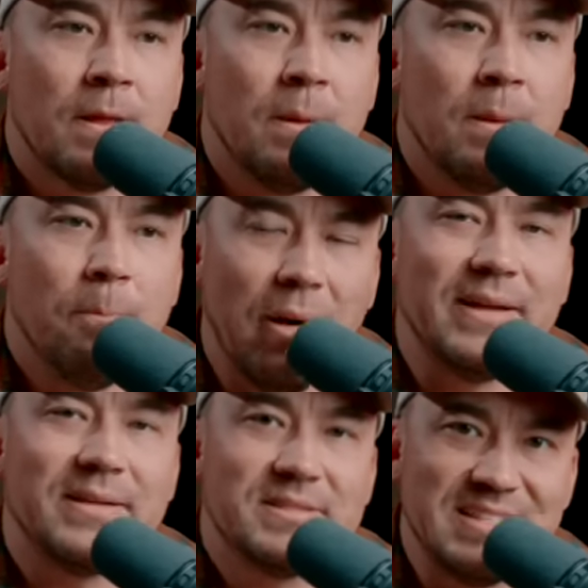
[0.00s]

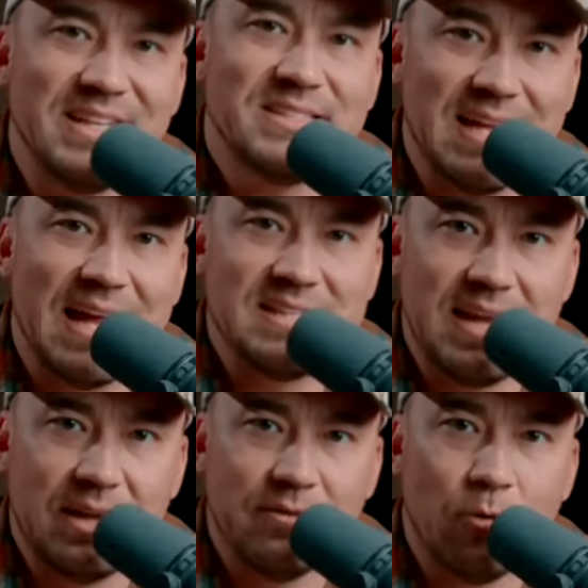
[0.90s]
But since
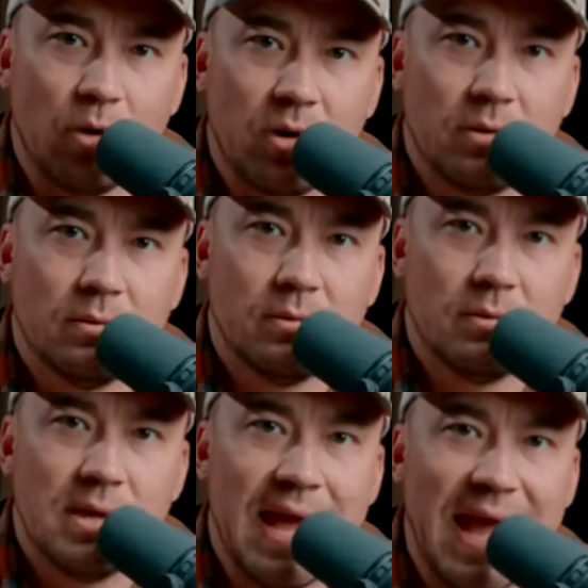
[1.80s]
1994,
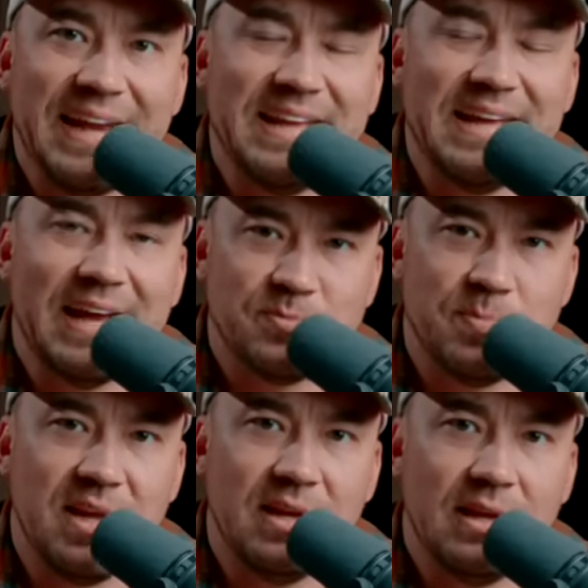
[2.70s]
Haiti has
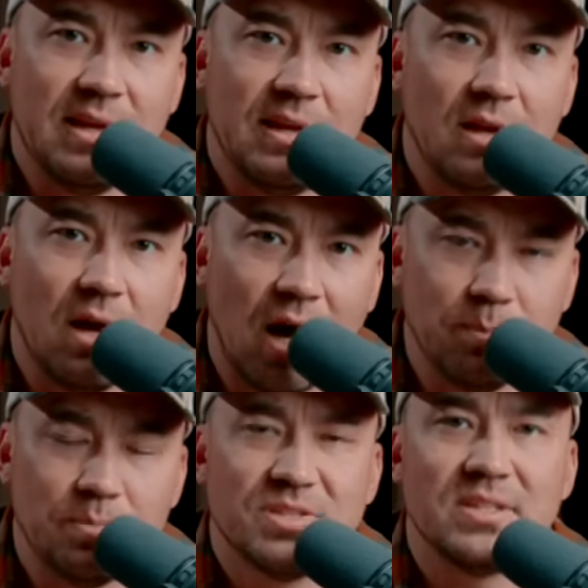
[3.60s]
been in
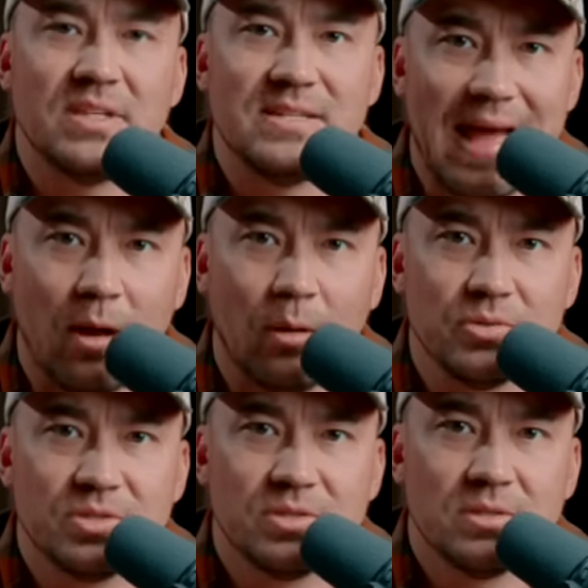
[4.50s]
ups and
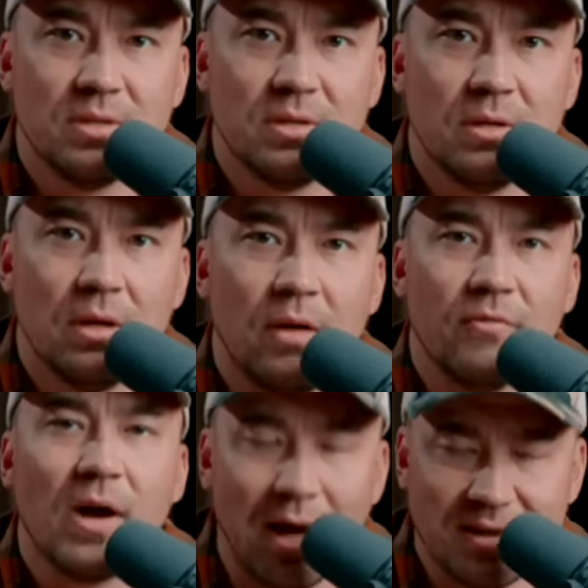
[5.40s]
downs of
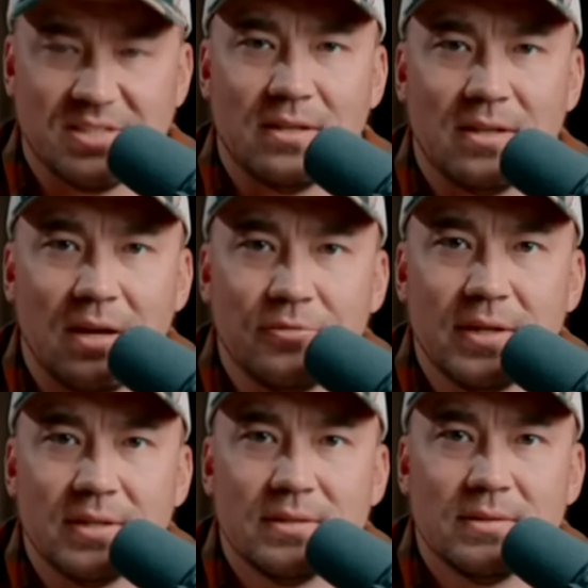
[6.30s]
constant
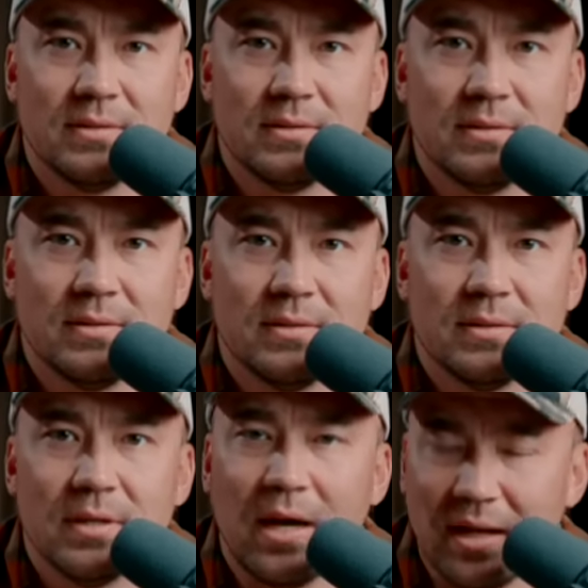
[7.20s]
conflict.
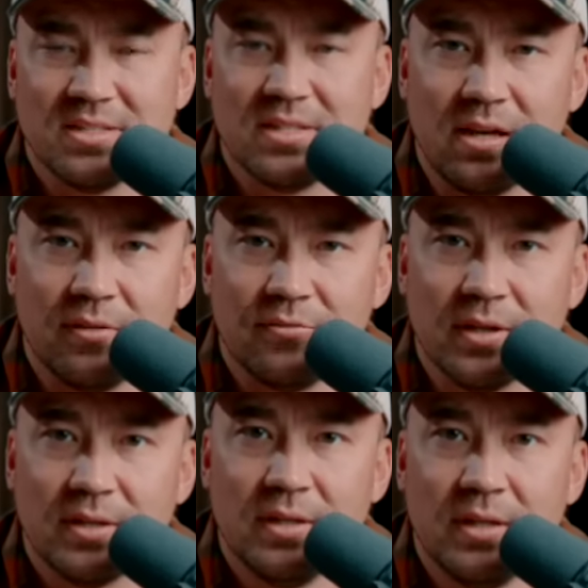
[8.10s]
Constant conflict.
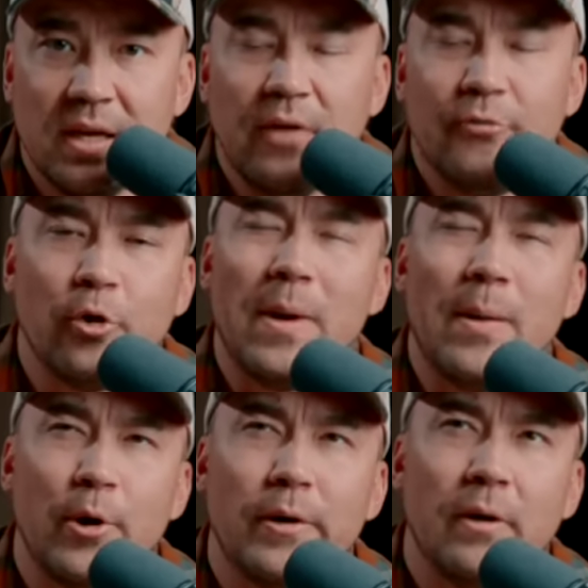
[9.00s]
If you
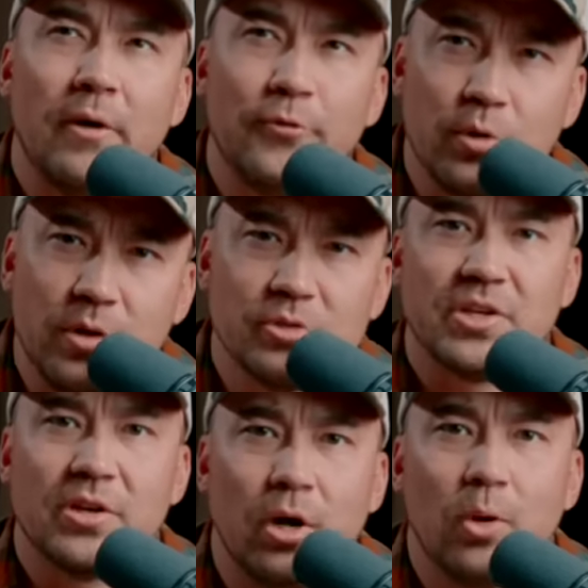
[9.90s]
remember a few years
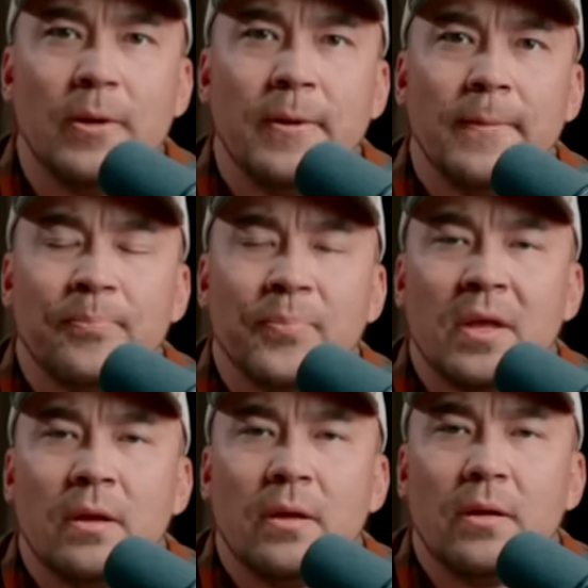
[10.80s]
ago,
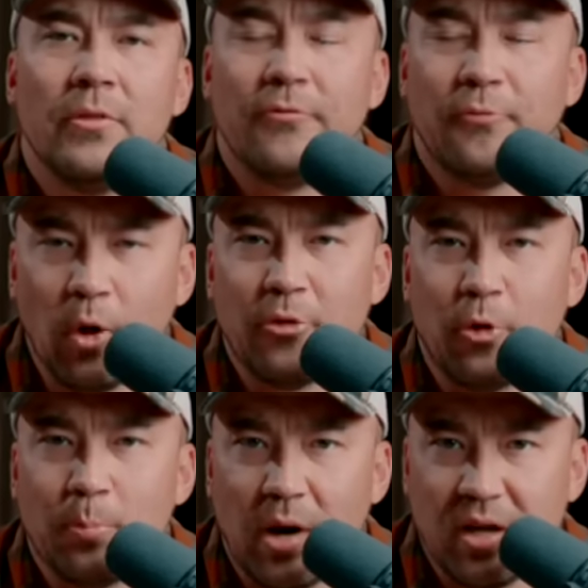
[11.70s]
the
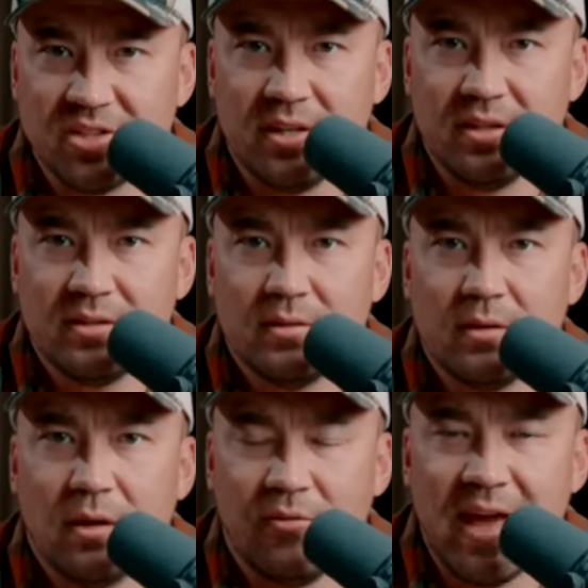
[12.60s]
43rd president
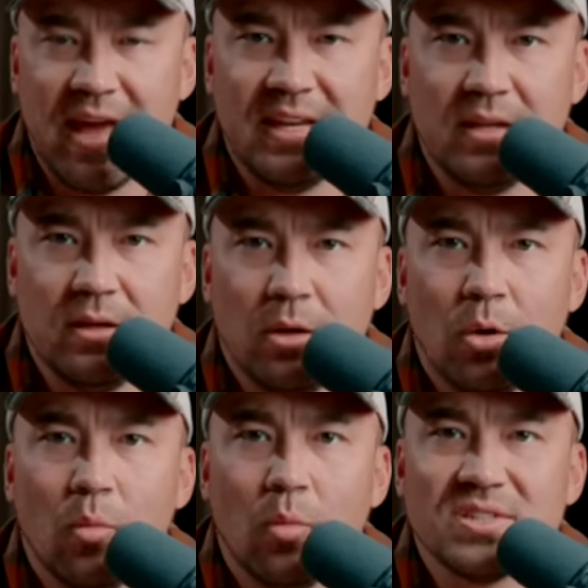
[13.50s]
of Haiti
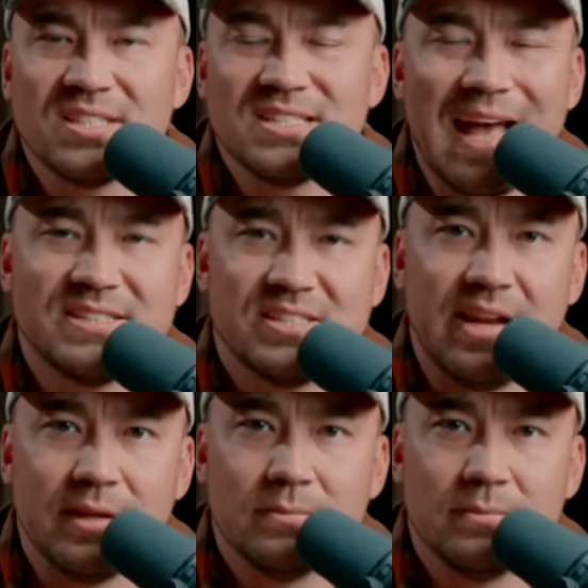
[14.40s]
was assassinated.